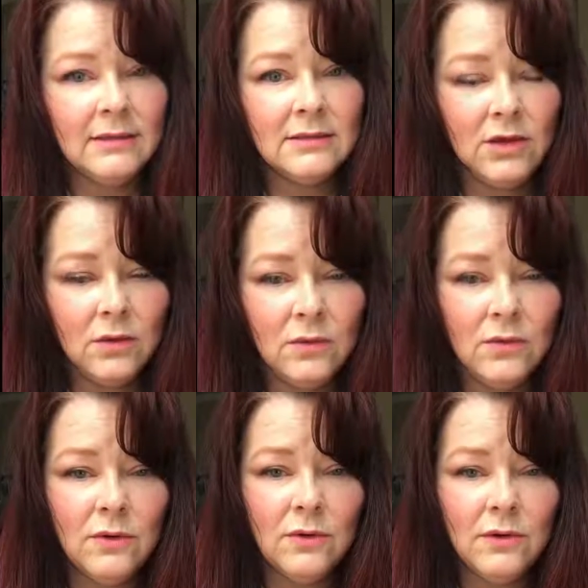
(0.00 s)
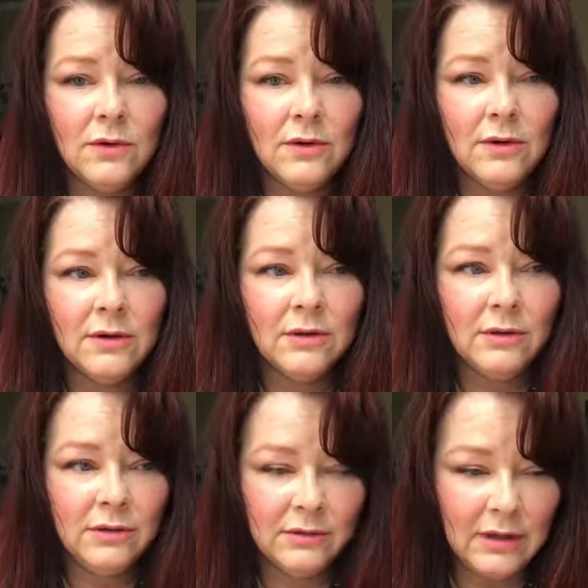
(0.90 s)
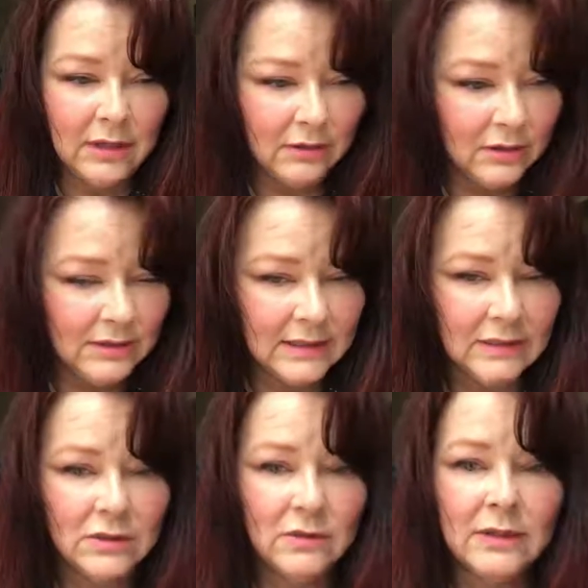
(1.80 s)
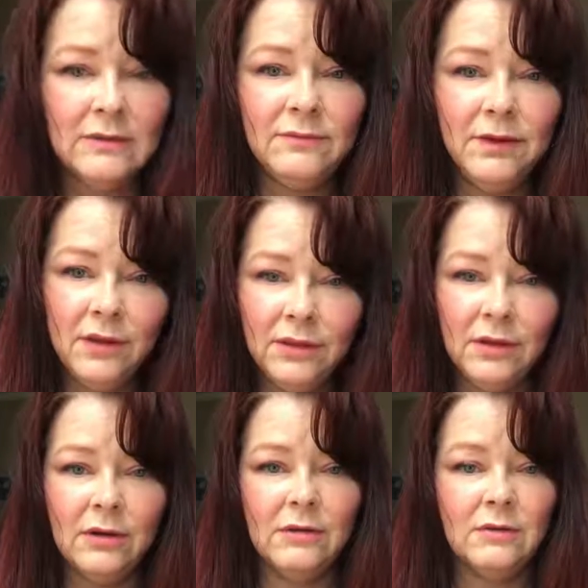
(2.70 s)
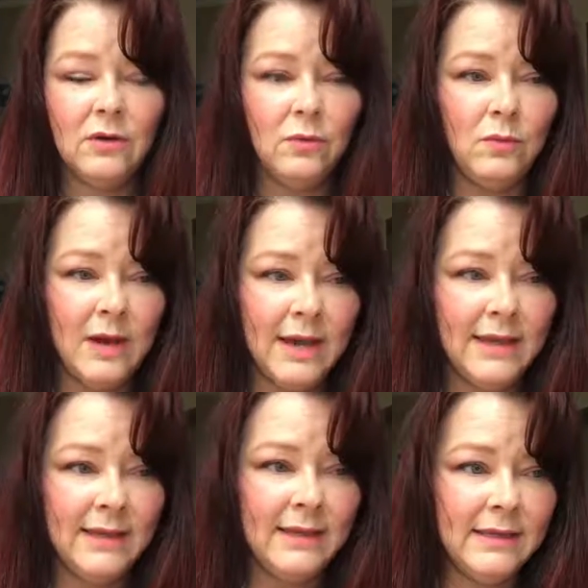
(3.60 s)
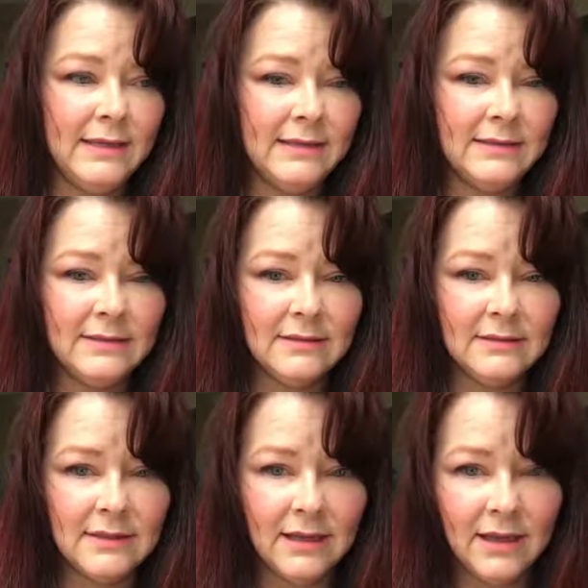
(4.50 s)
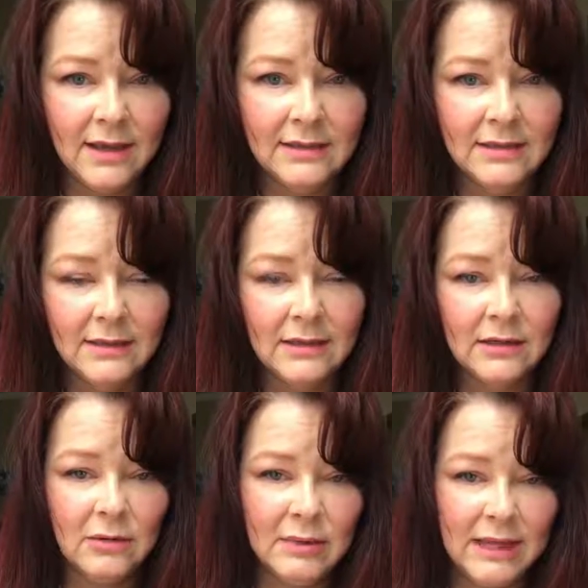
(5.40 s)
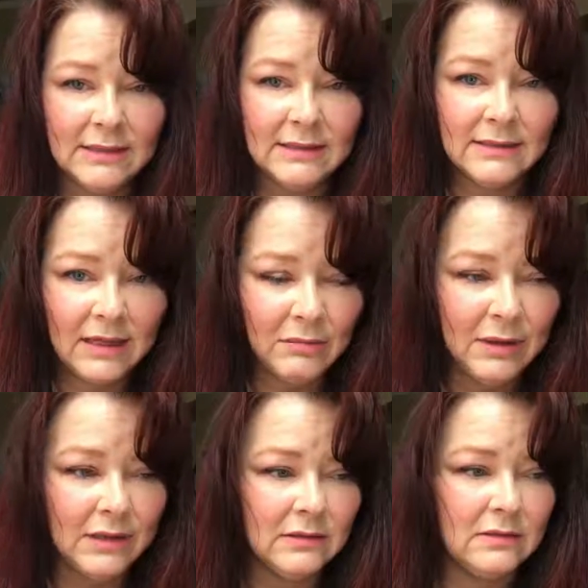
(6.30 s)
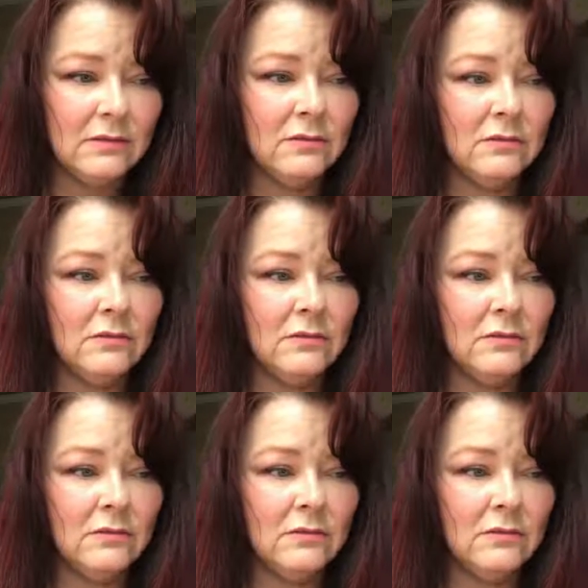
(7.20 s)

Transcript: So I looked into it further. Why is dioxin in our pads and tampons?